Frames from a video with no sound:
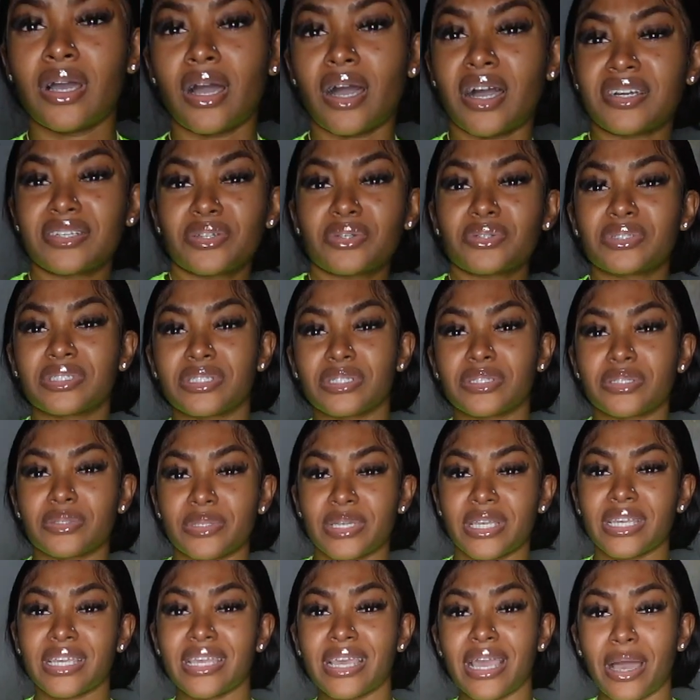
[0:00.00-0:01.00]
on those days
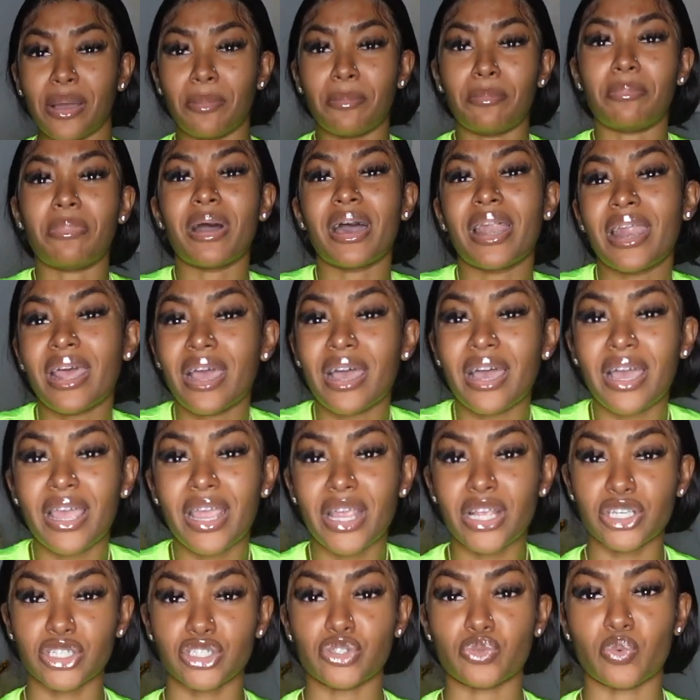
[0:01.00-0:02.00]
where you can't bother
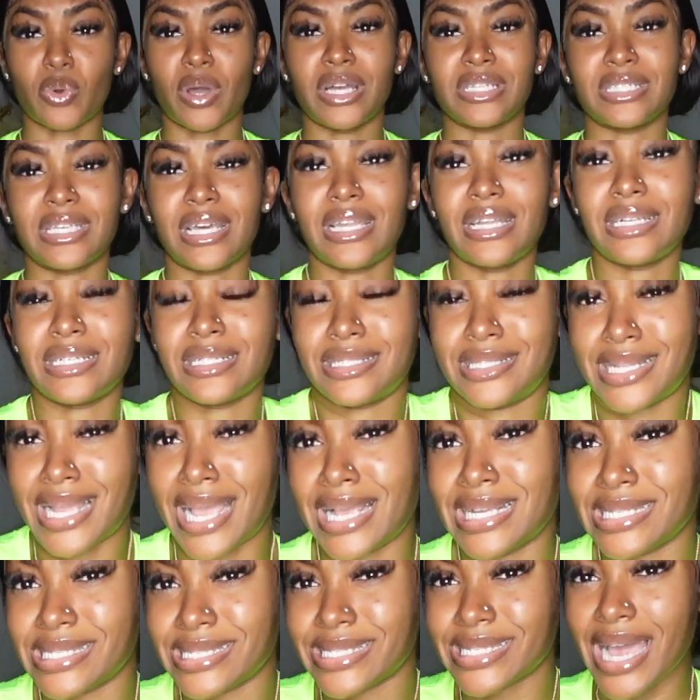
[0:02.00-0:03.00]
you just want like a
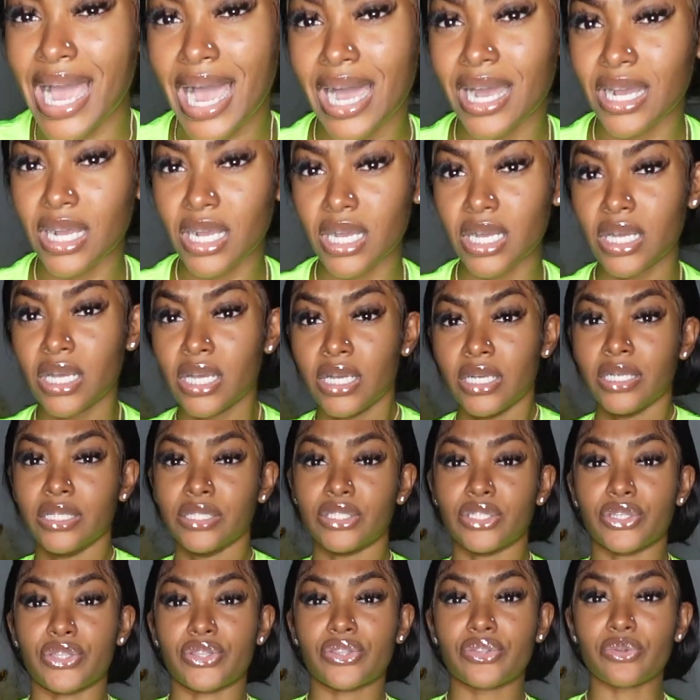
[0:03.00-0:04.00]
nice tank
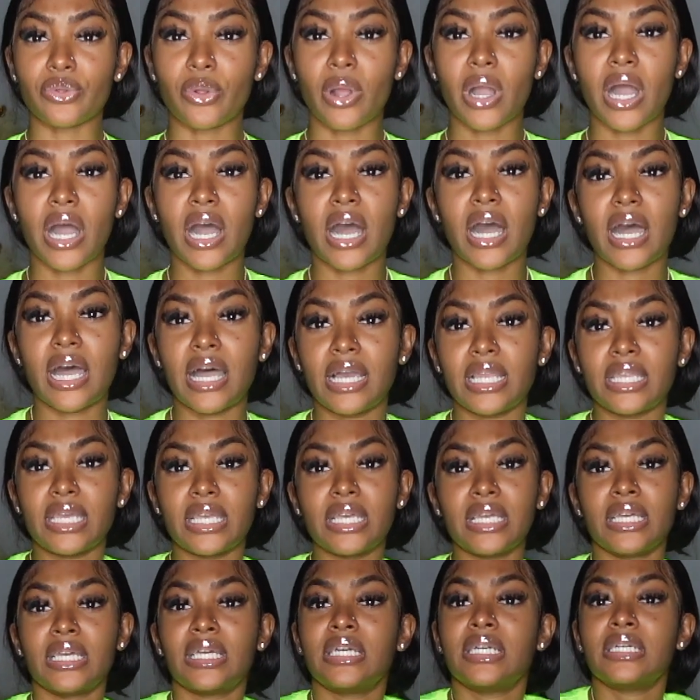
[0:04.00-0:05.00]
to throw on
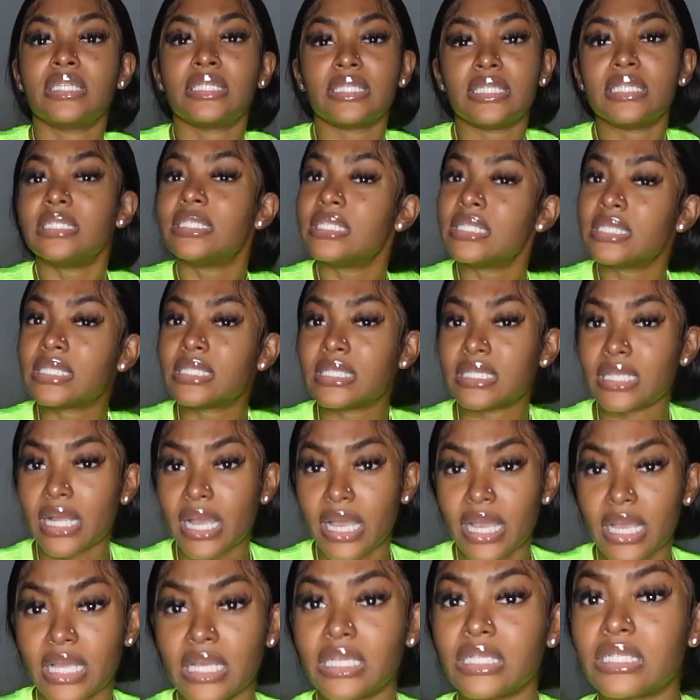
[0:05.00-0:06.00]
this is
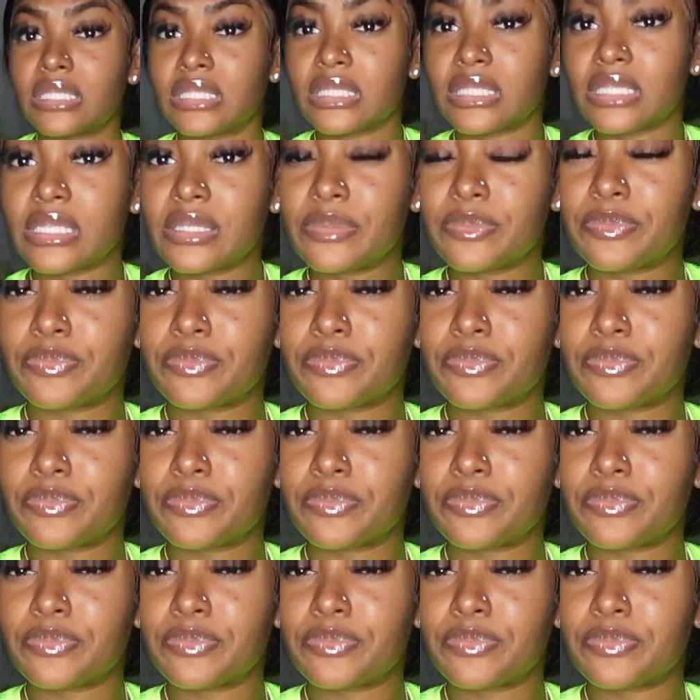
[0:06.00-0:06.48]
nice